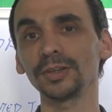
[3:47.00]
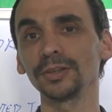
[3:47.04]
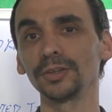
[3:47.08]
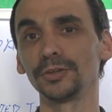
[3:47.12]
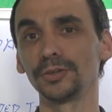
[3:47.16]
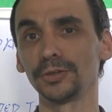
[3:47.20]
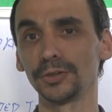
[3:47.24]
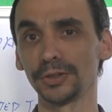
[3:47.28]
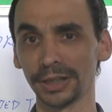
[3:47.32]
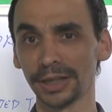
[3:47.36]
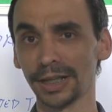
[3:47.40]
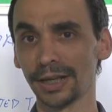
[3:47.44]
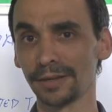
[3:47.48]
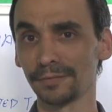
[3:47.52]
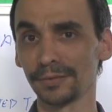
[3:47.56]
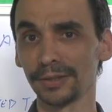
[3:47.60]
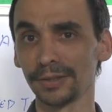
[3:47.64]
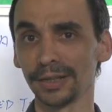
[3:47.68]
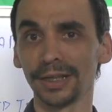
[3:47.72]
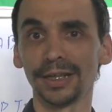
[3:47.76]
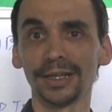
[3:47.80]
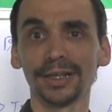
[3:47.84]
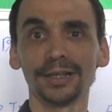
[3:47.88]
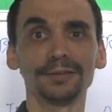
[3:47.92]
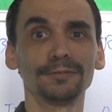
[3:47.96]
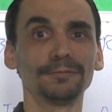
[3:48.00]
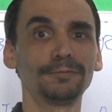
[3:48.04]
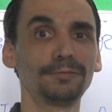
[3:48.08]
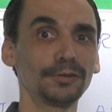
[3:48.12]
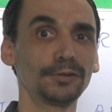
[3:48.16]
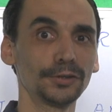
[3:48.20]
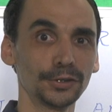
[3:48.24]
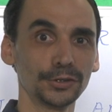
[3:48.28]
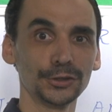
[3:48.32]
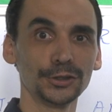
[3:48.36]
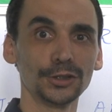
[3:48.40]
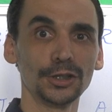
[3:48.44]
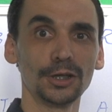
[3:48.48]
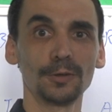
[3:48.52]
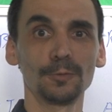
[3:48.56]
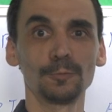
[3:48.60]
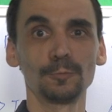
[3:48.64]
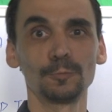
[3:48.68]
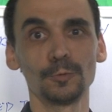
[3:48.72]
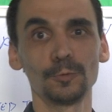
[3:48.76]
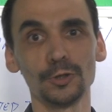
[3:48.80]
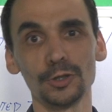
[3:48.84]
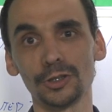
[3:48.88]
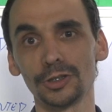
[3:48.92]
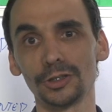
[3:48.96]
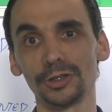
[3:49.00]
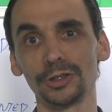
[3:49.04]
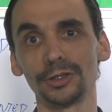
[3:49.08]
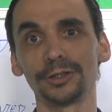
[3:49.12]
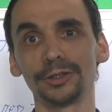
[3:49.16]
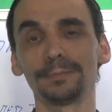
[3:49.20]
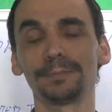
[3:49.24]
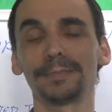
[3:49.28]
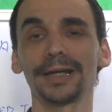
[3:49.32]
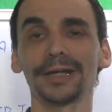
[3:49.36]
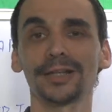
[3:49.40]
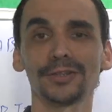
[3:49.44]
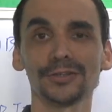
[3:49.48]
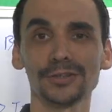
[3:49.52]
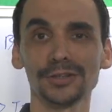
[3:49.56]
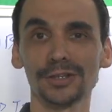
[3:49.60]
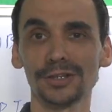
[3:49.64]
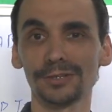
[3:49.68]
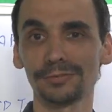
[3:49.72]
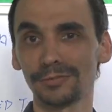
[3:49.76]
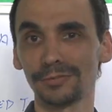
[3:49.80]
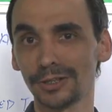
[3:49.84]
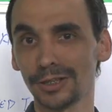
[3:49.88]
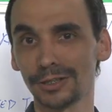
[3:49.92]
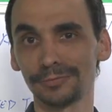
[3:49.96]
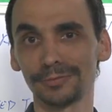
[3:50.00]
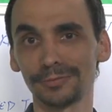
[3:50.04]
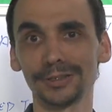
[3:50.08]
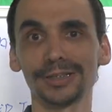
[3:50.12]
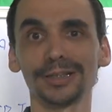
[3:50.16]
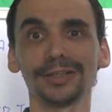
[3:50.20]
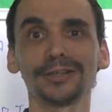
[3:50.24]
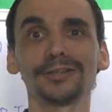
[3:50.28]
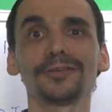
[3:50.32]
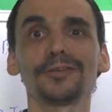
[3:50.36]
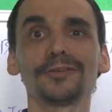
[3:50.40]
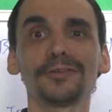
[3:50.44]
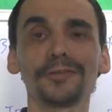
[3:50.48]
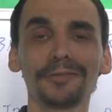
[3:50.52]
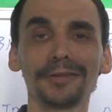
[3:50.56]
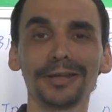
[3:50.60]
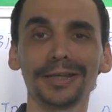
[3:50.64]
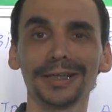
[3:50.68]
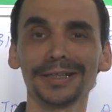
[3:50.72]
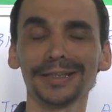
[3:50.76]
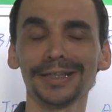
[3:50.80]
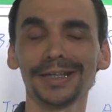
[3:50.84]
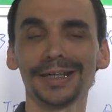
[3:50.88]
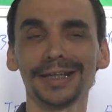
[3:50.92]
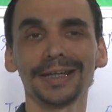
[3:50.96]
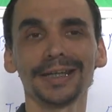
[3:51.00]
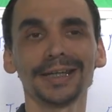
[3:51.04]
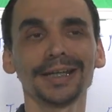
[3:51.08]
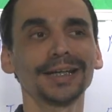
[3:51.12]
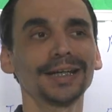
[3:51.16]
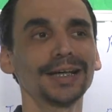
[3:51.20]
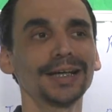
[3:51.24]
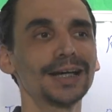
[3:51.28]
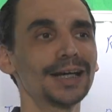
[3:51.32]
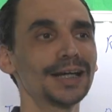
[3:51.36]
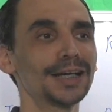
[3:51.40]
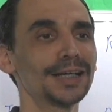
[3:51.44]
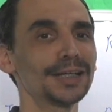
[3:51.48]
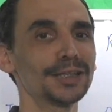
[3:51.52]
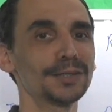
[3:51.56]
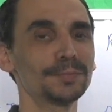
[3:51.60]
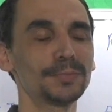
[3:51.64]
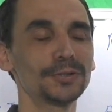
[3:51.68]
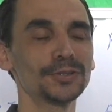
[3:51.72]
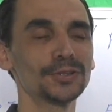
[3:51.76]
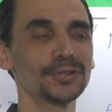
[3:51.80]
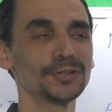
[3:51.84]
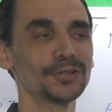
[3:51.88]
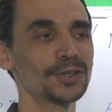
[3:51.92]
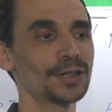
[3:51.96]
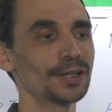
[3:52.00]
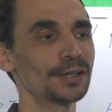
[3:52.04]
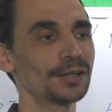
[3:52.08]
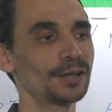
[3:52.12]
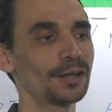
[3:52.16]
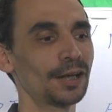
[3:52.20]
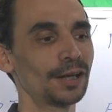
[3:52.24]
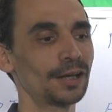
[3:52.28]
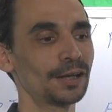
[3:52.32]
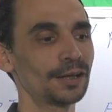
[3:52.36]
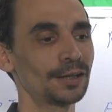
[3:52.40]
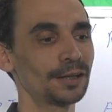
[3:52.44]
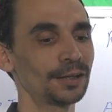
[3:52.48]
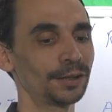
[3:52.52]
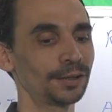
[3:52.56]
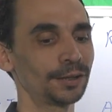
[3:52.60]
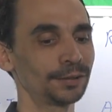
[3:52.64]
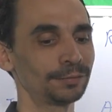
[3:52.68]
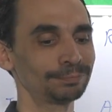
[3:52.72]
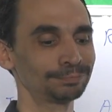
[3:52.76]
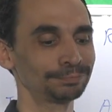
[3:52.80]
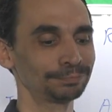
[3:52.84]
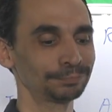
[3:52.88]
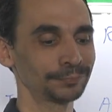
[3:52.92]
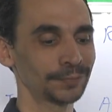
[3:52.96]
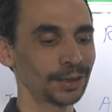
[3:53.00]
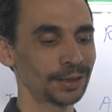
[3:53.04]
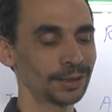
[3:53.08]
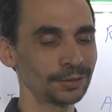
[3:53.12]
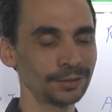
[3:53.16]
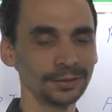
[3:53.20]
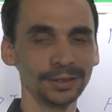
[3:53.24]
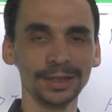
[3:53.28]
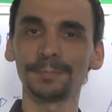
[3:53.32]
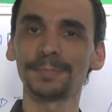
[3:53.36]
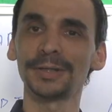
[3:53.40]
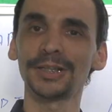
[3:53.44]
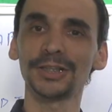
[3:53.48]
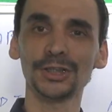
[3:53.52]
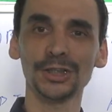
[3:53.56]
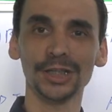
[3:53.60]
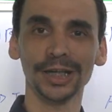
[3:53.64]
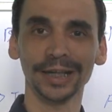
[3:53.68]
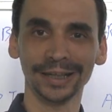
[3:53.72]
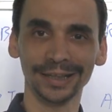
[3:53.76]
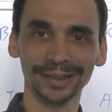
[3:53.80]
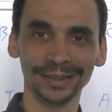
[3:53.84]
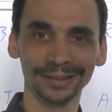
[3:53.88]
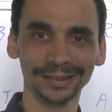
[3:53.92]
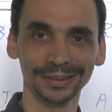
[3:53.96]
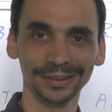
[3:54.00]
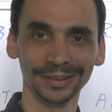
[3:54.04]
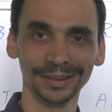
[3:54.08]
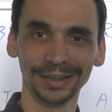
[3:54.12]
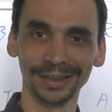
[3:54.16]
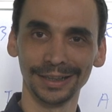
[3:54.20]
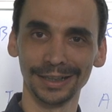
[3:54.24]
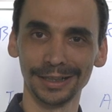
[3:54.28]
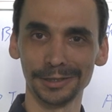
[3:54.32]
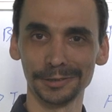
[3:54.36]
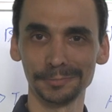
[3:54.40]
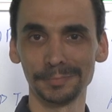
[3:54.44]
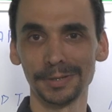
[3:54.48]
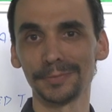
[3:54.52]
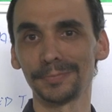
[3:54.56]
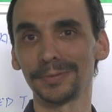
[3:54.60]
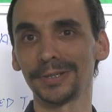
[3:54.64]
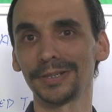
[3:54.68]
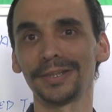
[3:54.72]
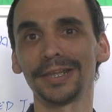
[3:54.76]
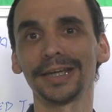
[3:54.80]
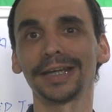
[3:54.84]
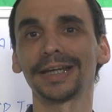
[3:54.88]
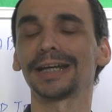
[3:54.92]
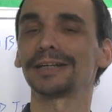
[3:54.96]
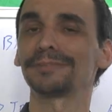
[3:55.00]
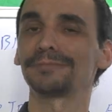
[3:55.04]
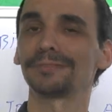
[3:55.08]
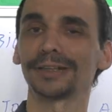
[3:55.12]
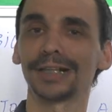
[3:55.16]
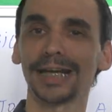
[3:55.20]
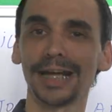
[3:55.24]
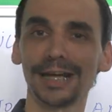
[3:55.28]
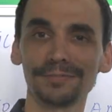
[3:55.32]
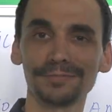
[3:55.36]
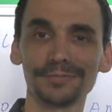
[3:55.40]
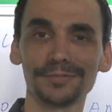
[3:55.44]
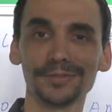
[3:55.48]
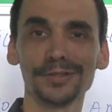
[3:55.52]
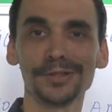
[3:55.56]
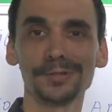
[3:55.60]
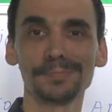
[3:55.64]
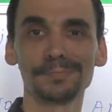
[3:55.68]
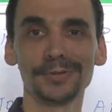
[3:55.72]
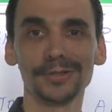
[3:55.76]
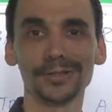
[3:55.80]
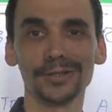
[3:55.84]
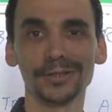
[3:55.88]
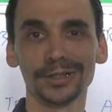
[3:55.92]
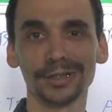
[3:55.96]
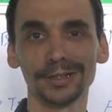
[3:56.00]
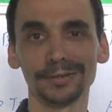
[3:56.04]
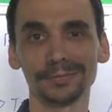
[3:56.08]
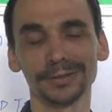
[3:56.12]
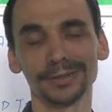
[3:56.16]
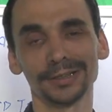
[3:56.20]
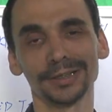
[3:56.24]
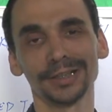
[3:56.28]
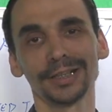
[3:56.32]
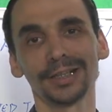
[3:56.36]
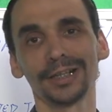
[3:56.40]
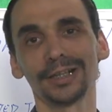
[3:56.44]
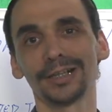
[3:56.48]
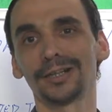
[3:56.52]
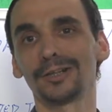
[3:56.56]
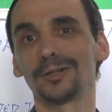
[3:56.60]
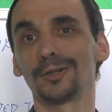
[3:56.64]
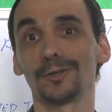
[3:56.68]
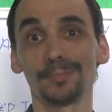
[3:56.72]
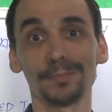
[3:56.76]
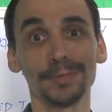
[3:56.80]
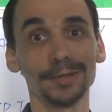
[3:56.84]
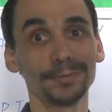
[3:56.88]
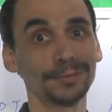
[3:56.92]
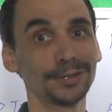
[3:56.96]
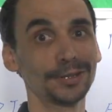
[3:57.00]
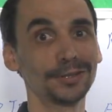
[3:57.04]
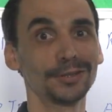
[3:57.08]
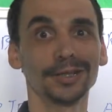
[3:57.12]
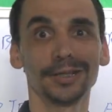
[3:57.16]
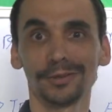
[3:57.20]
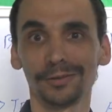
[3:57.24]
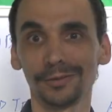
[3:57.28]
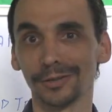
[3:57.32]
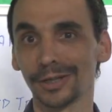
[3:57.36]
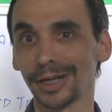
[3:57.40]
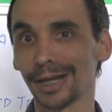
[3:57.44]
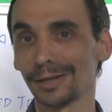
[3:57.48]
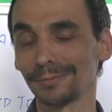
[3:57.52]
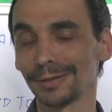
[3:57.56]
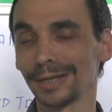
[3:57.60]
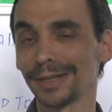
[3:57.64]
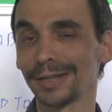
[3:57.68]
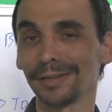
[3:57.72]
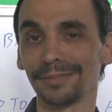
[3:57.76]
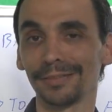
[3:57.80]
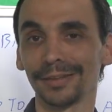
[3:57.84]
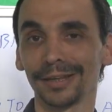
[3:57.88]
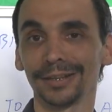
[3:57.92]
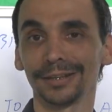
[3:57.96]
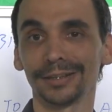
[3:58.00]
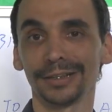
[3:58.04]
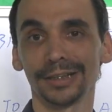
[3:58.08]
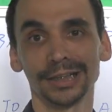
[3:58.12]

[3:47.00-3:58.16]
Do you have Photoshop, Word, Microsoft Office, and all the things? Uh, the person said, um, oh, let me check. Uh, maybe they have half of the programs, or maybe they don't have anything.